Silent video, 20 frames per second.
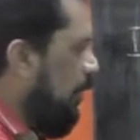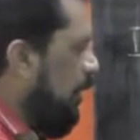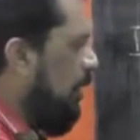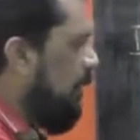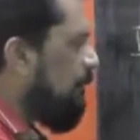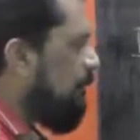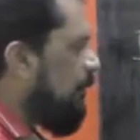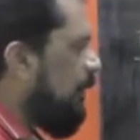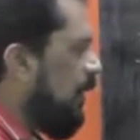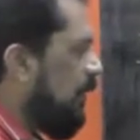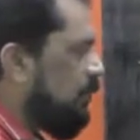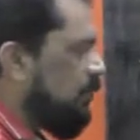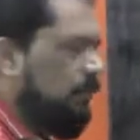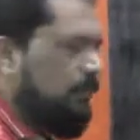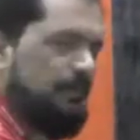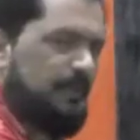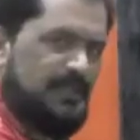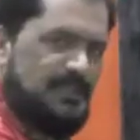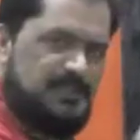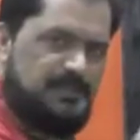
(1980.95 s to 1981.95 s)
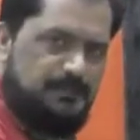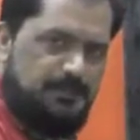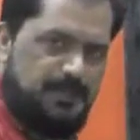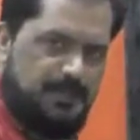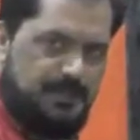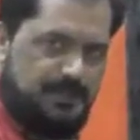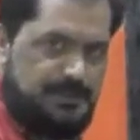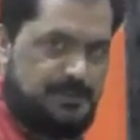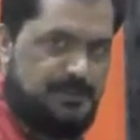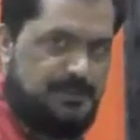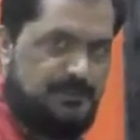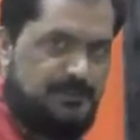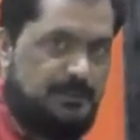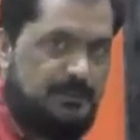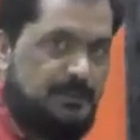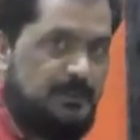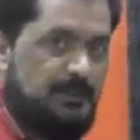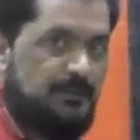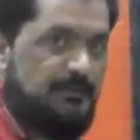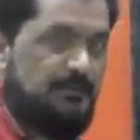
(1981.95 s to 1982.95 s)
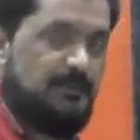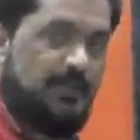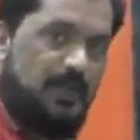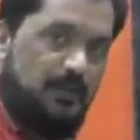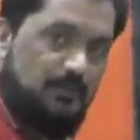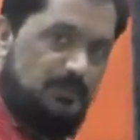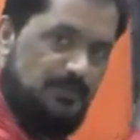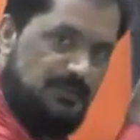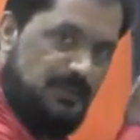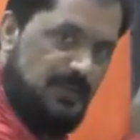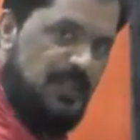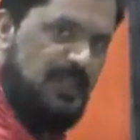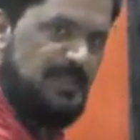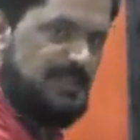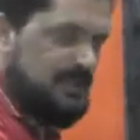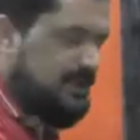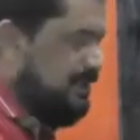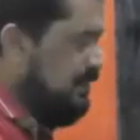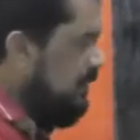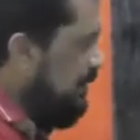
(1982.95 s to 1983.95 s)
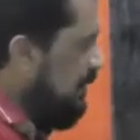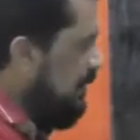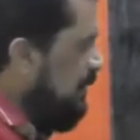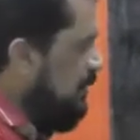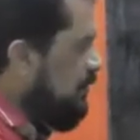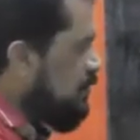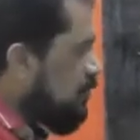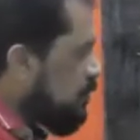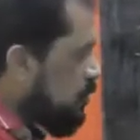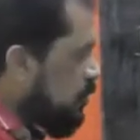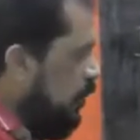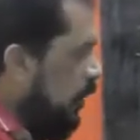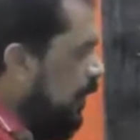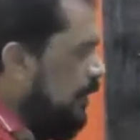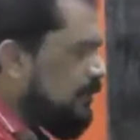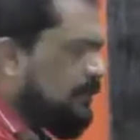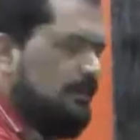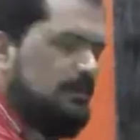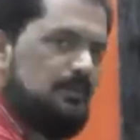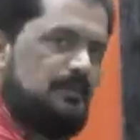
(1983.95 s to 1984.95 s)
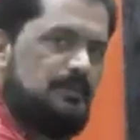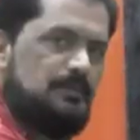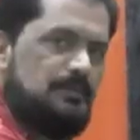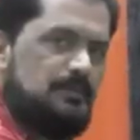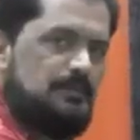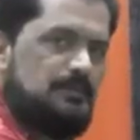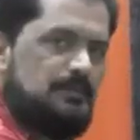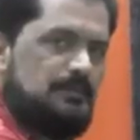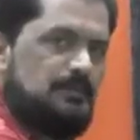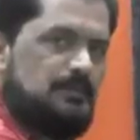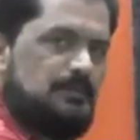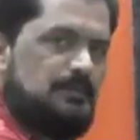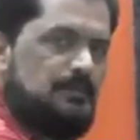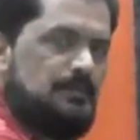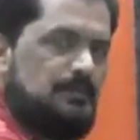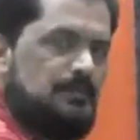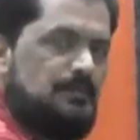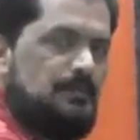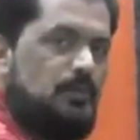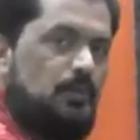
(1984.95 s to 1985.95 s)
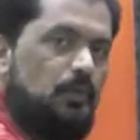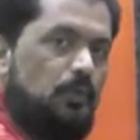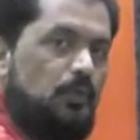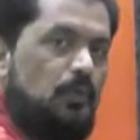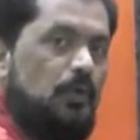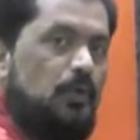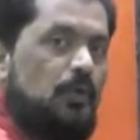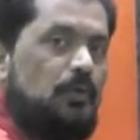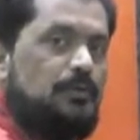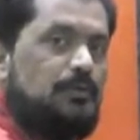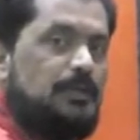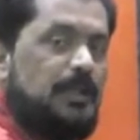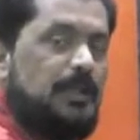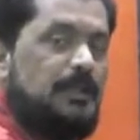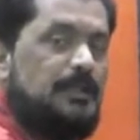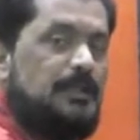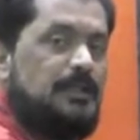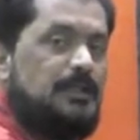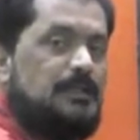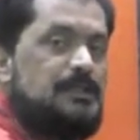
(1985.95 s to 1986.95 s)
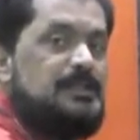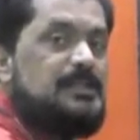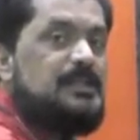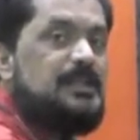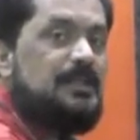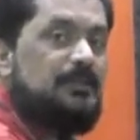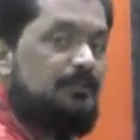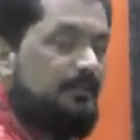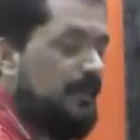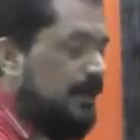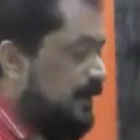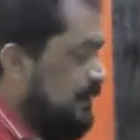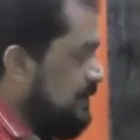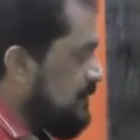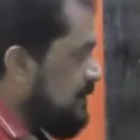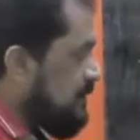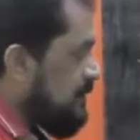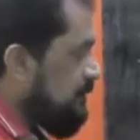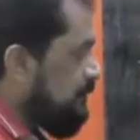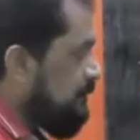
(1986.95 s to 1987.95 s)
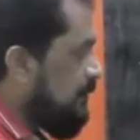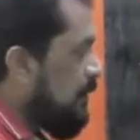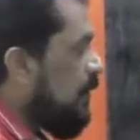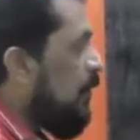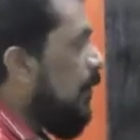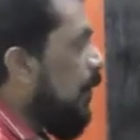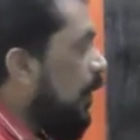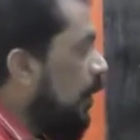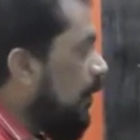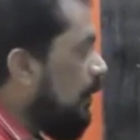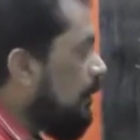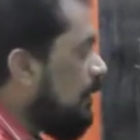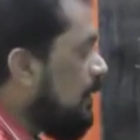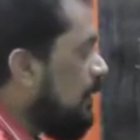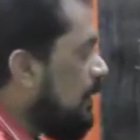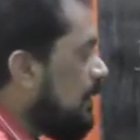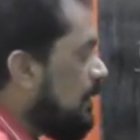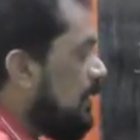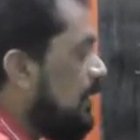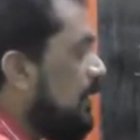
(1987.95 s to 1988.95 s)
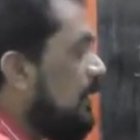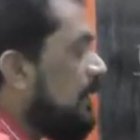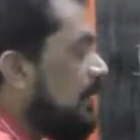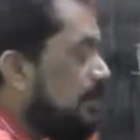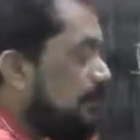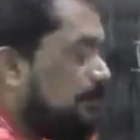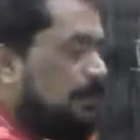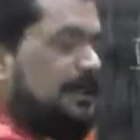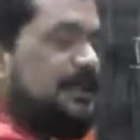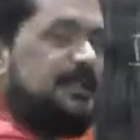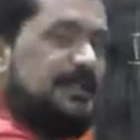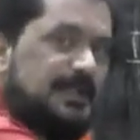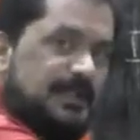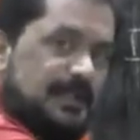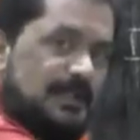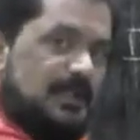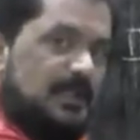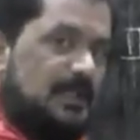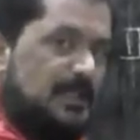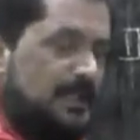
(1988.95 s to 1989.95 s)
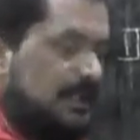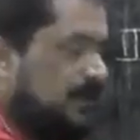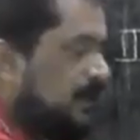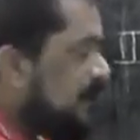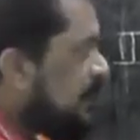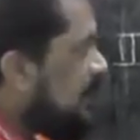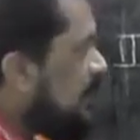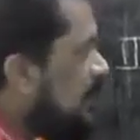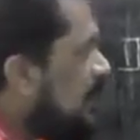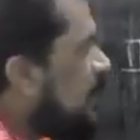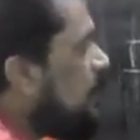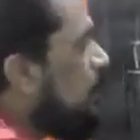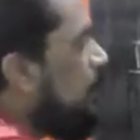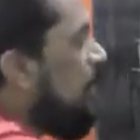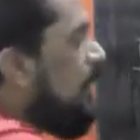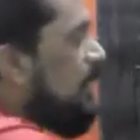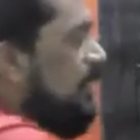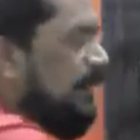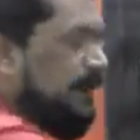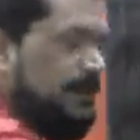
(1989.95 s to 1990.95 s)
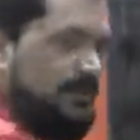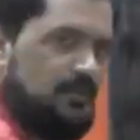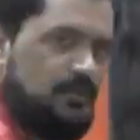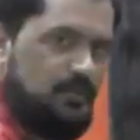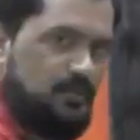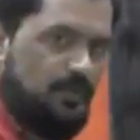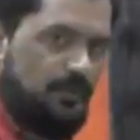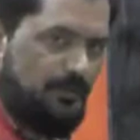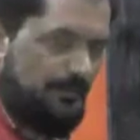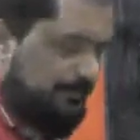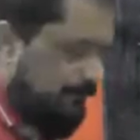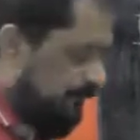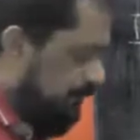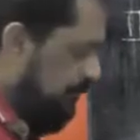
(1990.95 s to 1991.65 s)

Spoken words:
of 5 base pairs. Now this short nucleotide sequence occur repeatedly in one intron.